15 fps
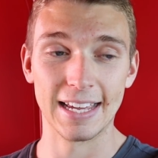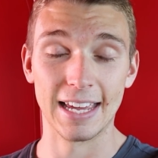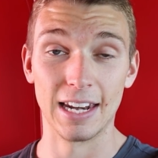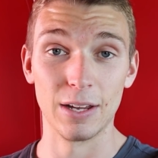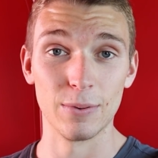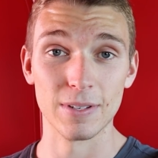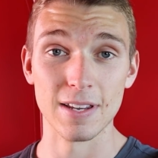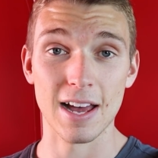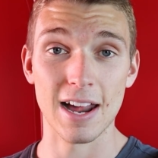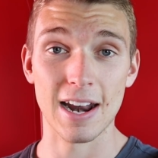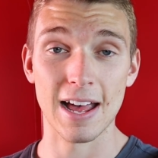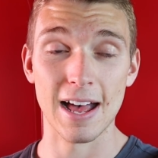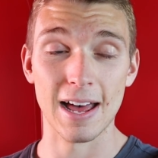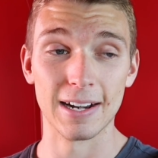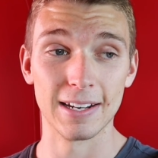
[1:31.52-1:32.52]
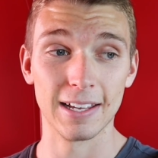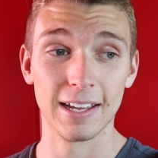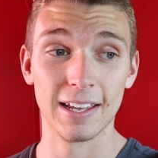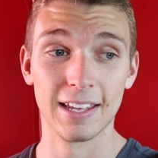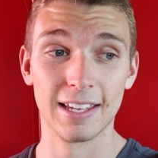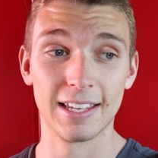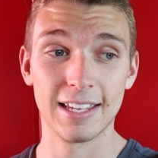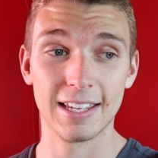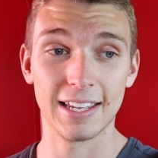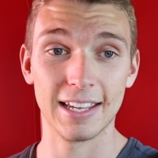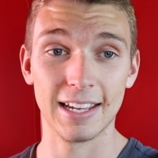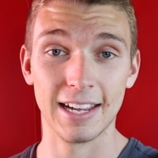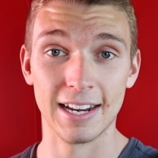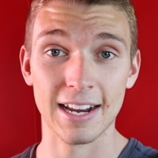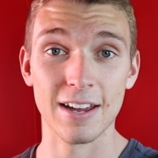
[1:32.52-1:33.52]
and it was not a Honda,
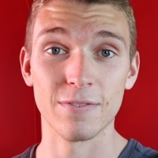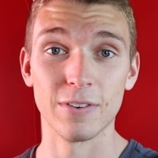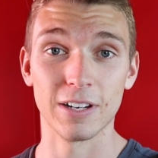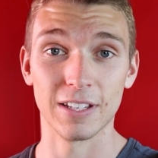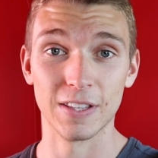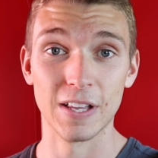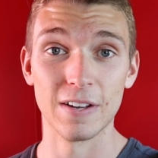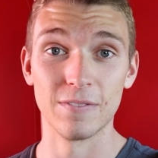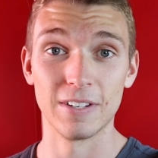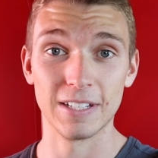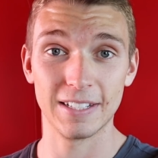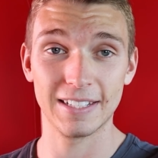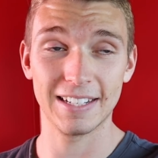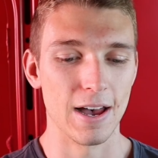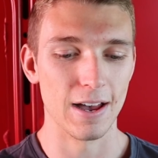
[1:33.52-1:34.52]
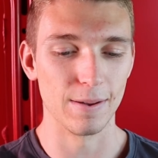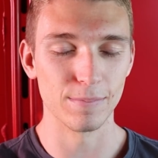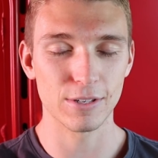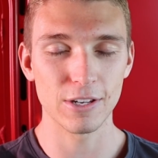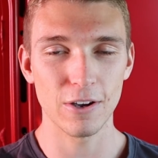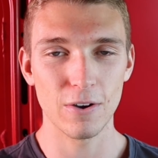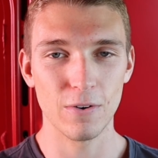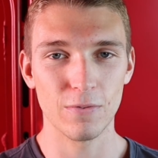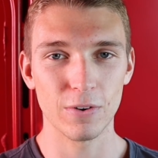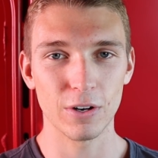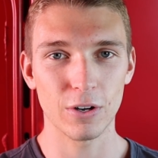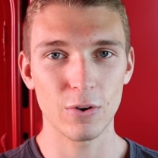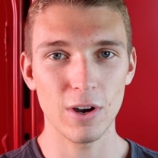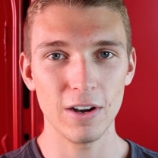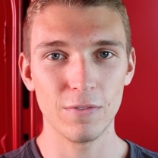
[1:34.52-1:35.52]
and I freaking loved it. So
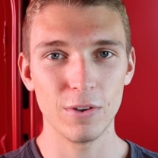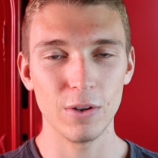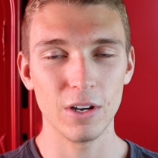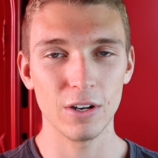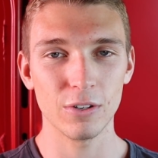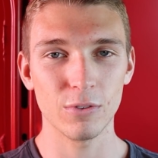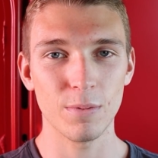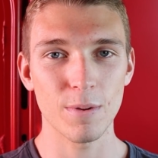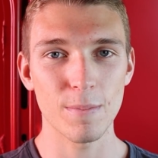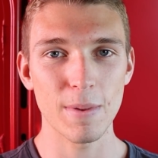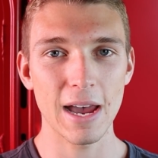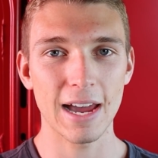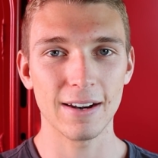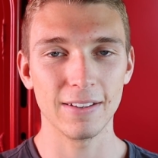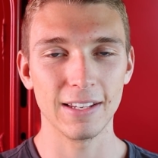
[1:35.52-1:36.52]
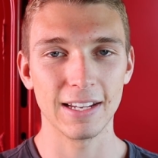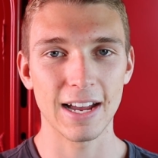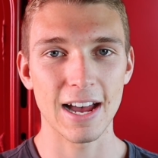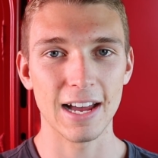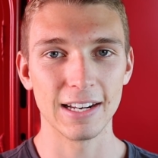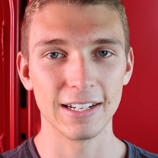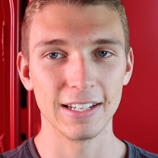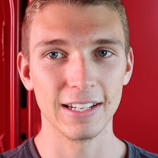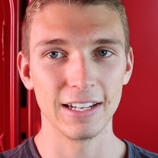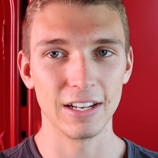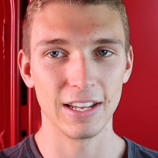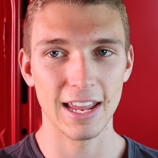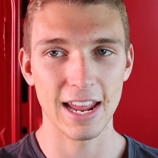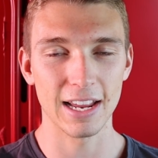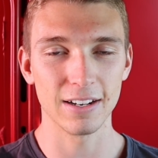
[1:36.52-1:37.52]
for quite a few years we've been battling Honda
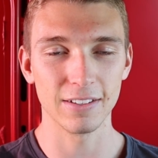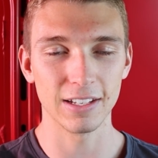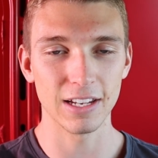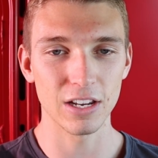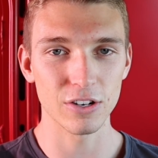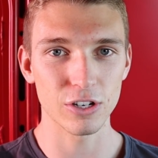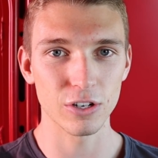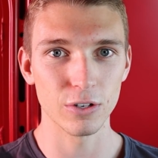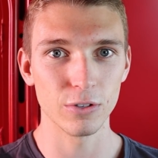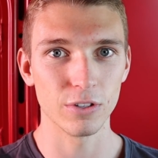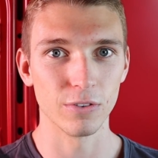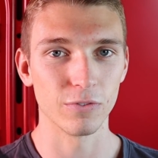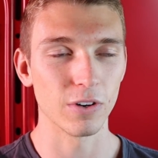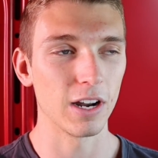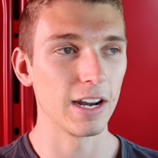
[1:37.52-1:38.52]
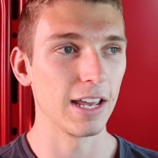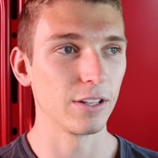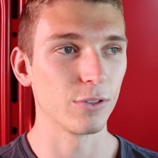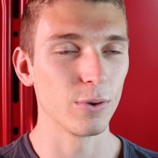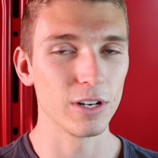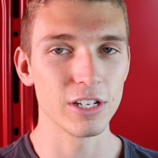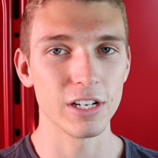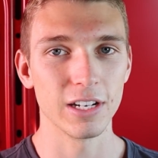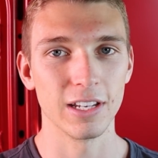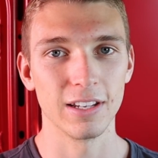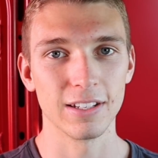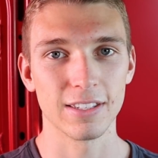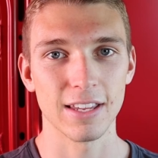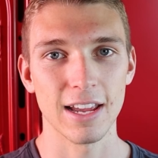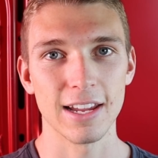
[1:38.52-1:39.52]
handling issues, the front end
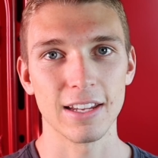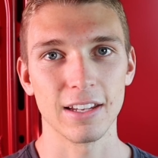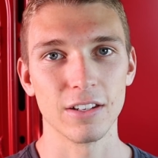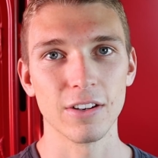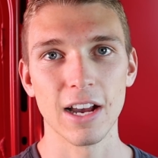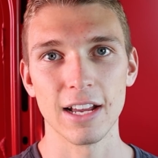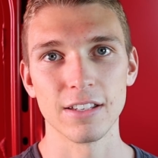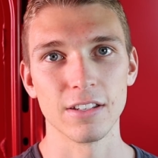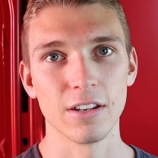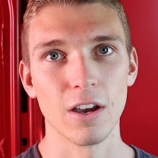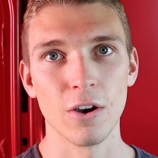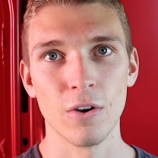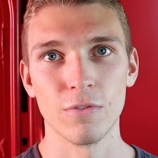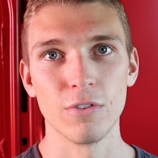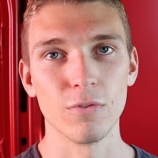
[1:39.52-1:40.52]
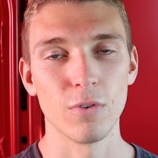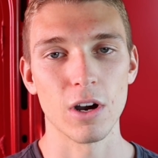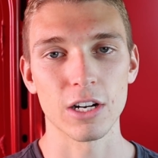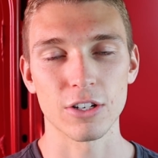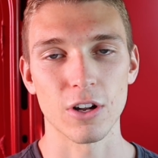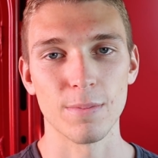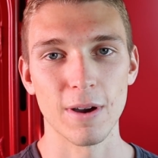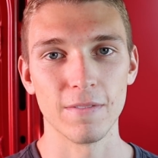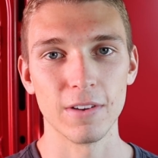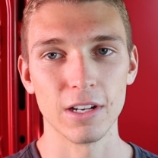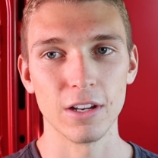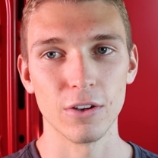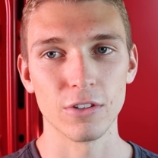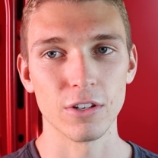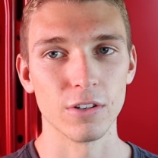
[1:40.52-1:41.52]
twitchiness. Like you guys know, if you've watched all my
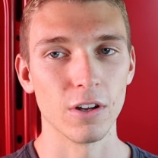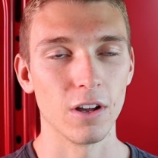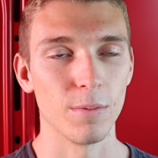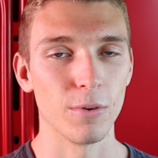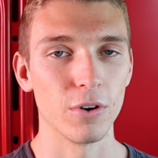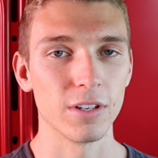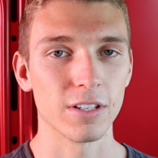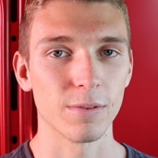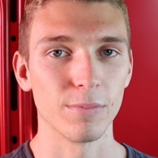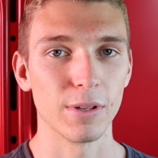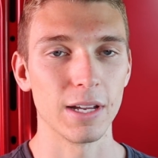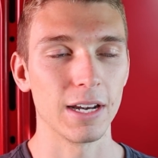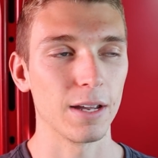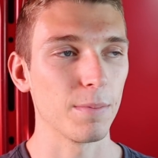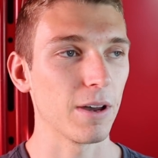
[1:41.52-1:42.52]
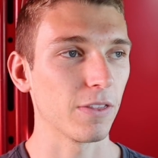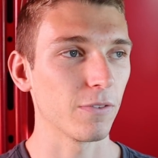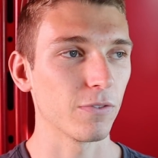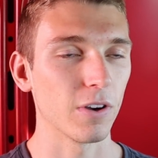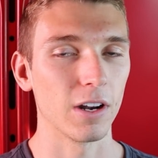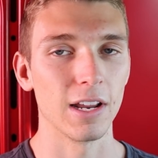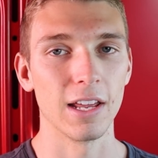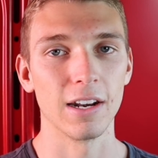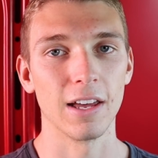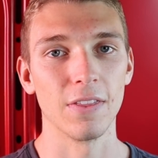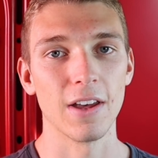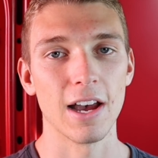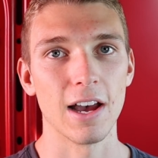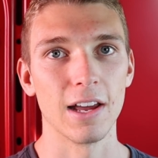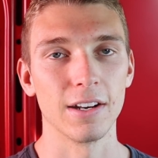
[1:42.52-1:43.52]
videos, you know I'm always complaining about the front end on
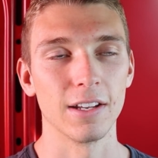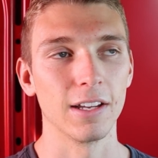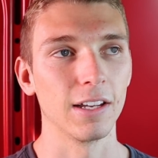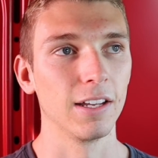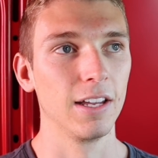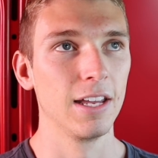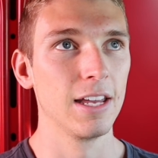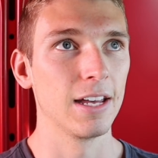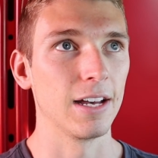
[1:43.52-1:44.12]
the Honda.